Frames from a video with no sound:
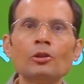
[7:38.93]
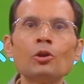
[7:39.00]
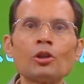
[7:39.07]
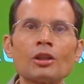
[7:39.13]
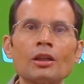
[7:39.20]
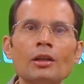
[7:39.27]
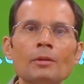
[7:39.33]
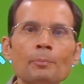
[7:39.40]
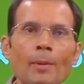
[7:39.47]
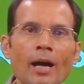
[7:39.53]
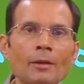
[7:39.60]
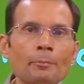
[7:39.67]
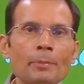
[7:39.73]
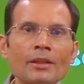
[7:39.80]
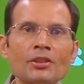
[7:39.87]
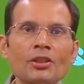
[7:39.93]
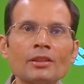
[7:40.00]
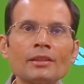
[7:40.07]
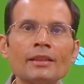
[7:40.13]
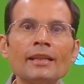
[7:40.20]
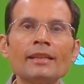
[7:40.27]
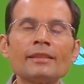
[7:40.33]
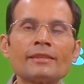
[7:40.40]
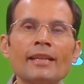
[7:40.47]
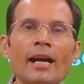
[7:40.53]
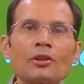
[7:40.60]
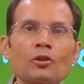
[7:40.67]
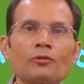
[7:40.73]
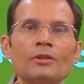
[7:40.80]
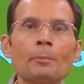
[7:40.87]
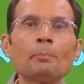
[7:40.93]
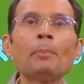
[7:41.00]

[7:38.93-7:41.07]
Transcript: Look, palpation is that of the